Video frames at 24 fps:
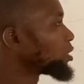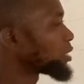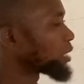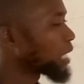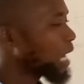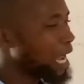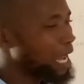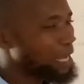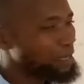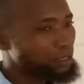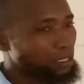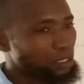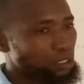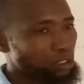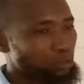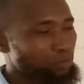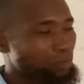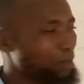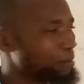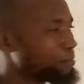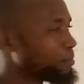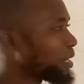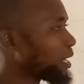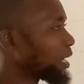and
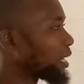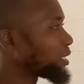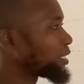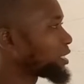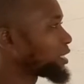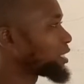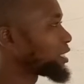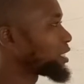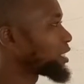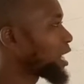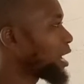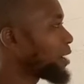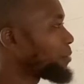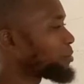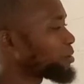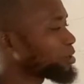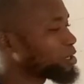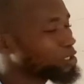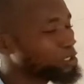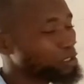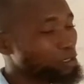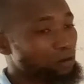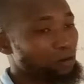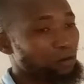remember, the
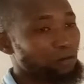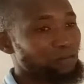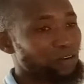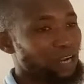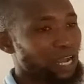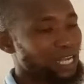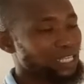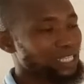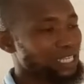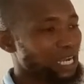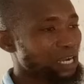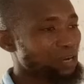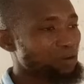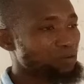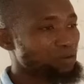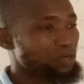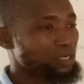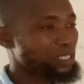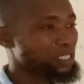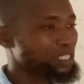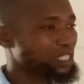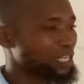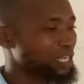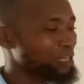application of that angle in
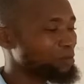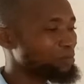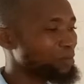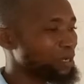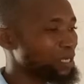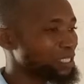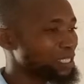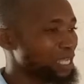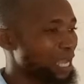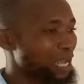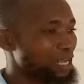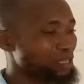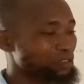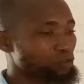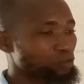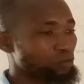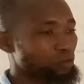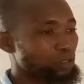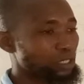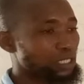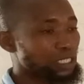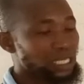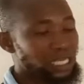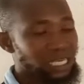the segment
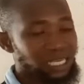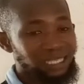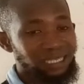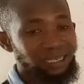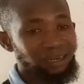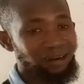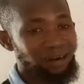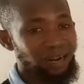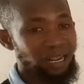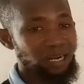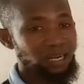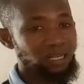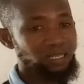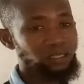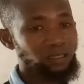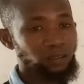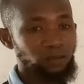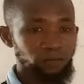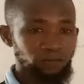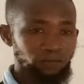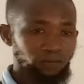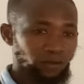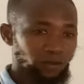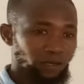is a
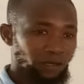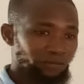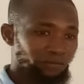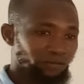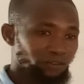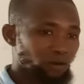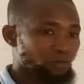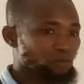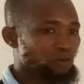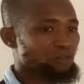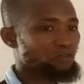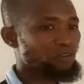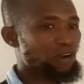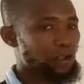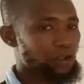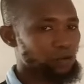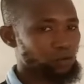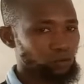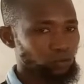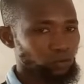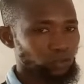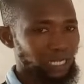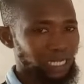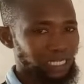relative form of
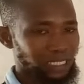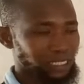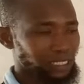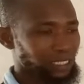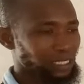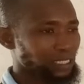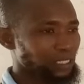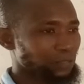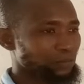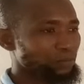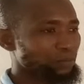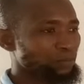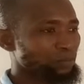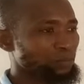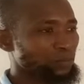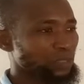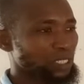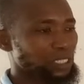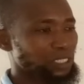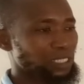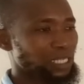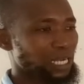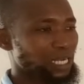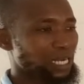angle. That is,
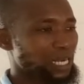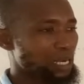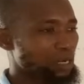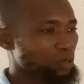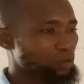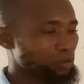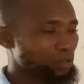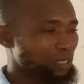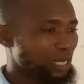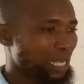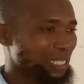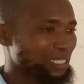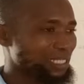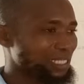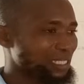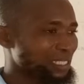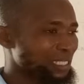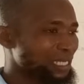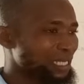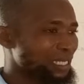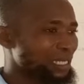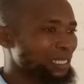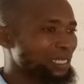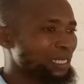it's an angle that
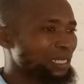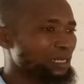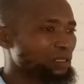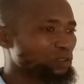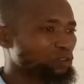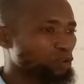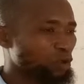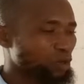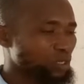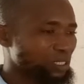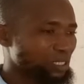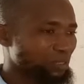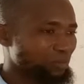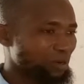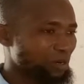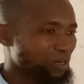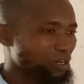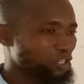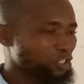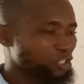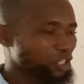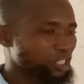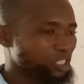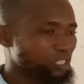talks about
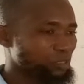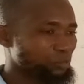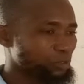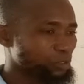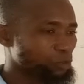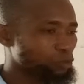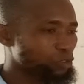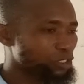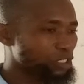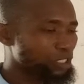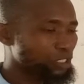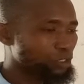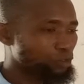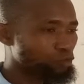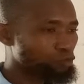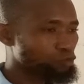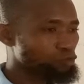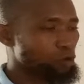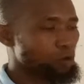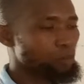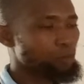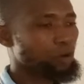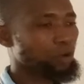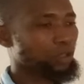relationship between
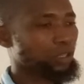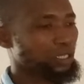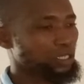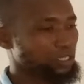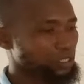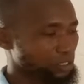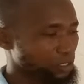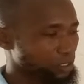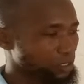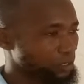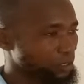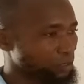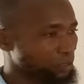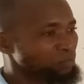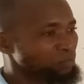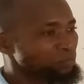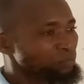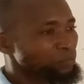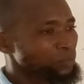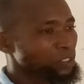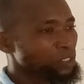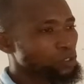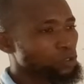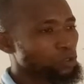two or more things.
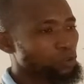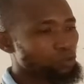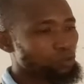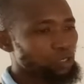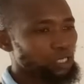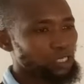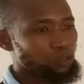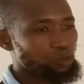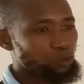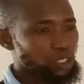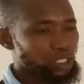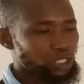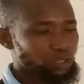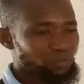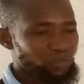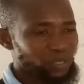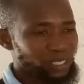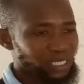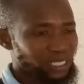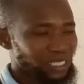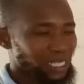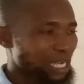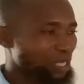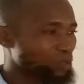So which
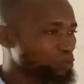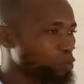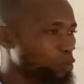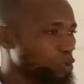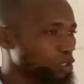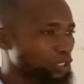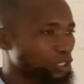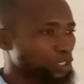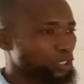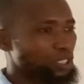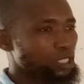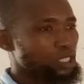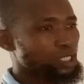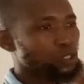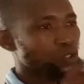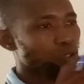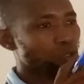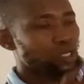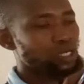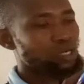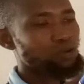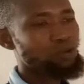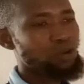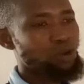means that what it's
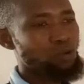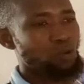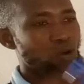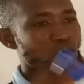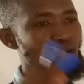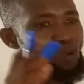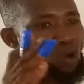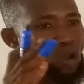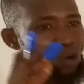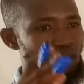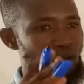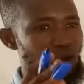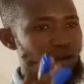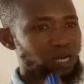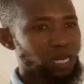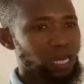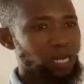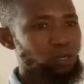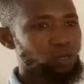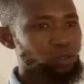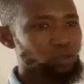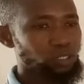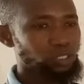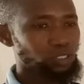only when one
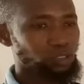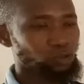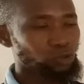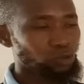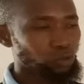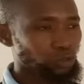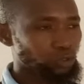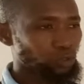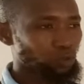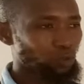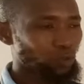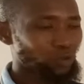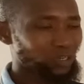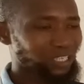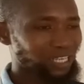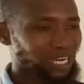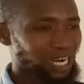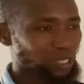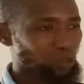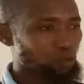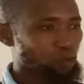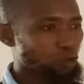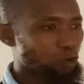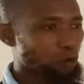angle is known, so we
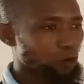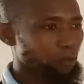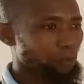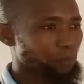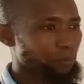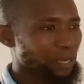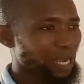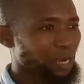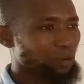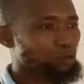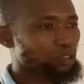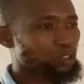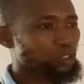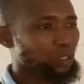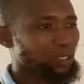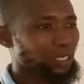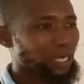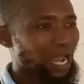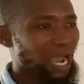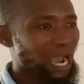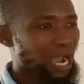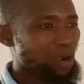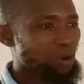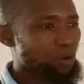try to compare which other
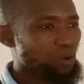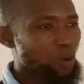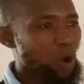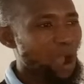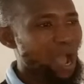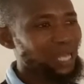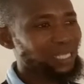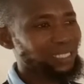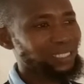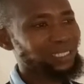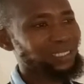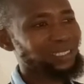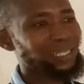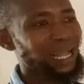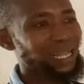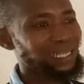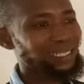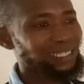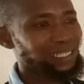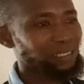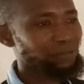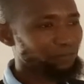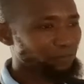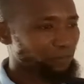angle has that
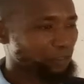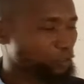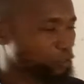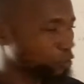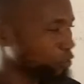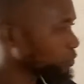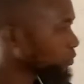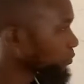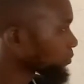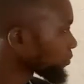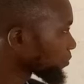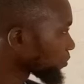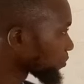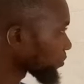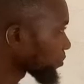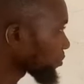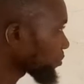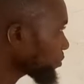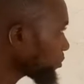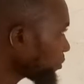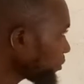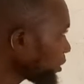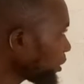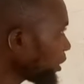same feature.
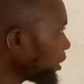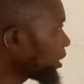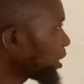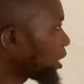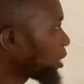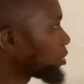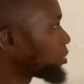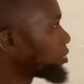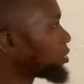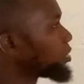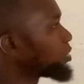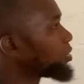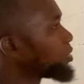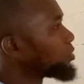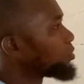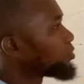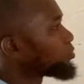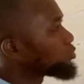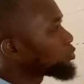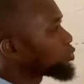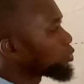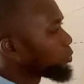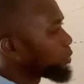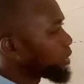Now,
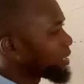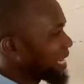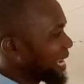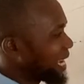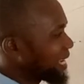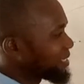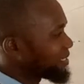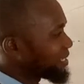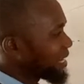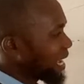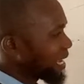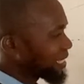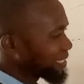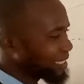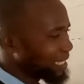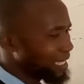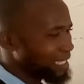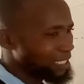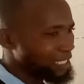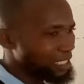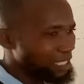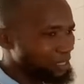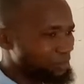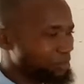and
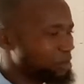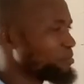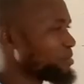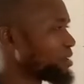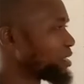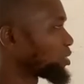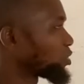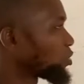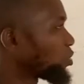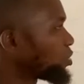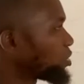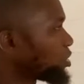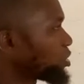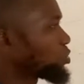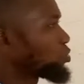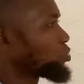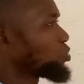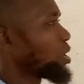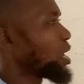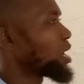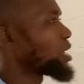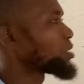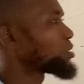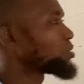as at the moment, only
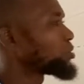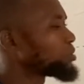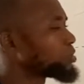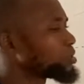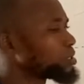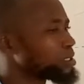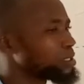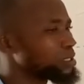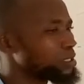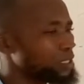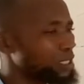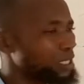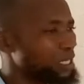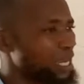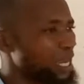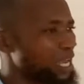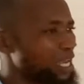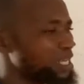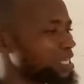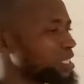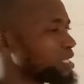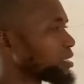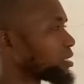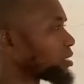two angles
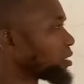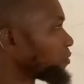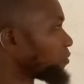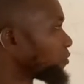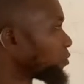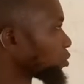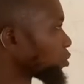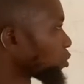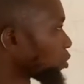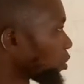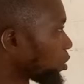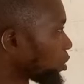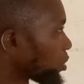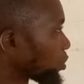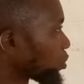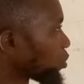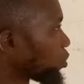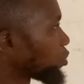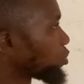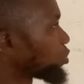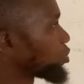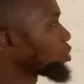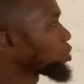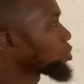is given to us. So
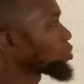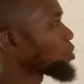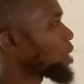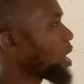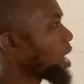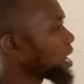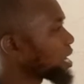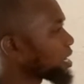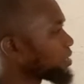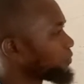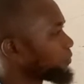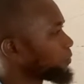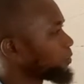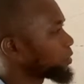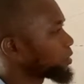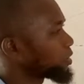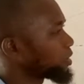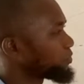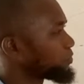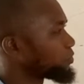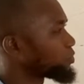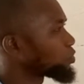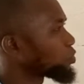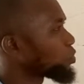those two angles
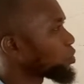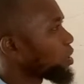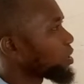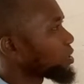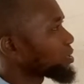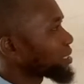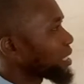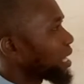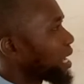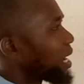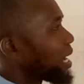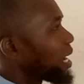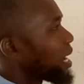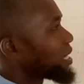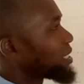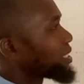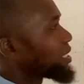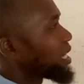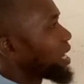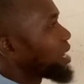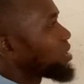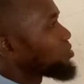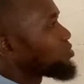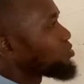given to us are
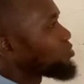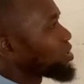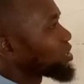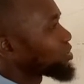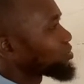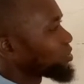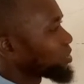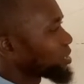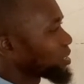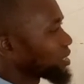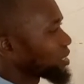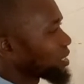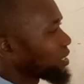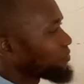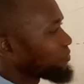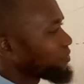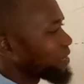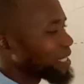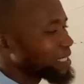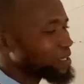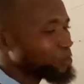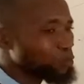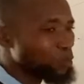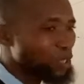the angle 127
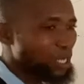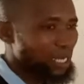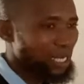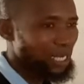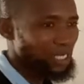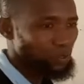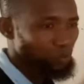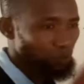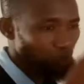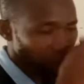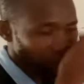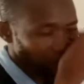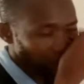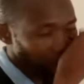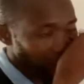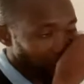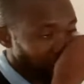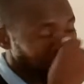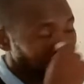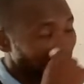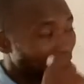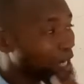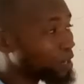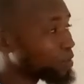as well as what
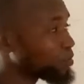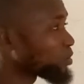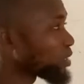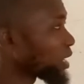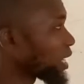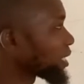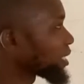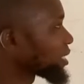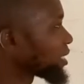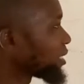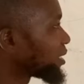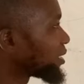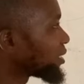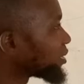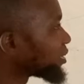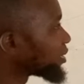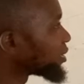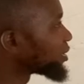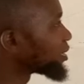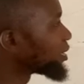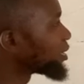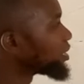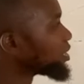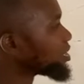the angle 90
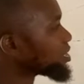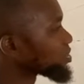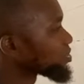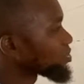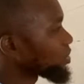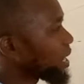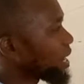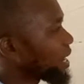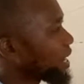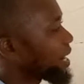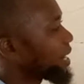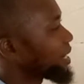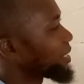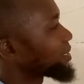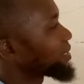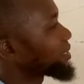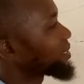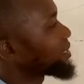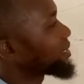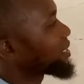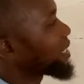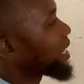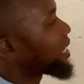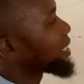degree. So I can
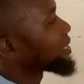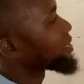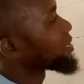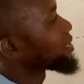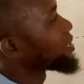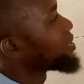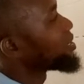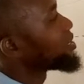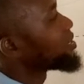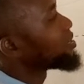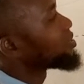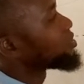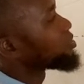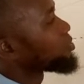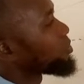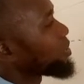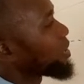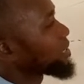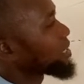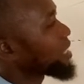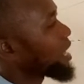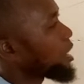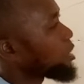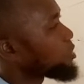see that no
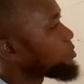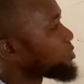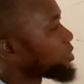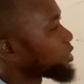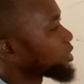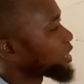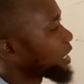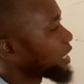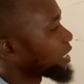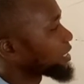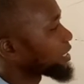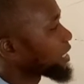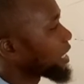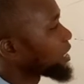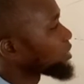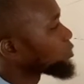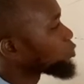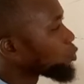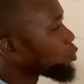matter how much I try to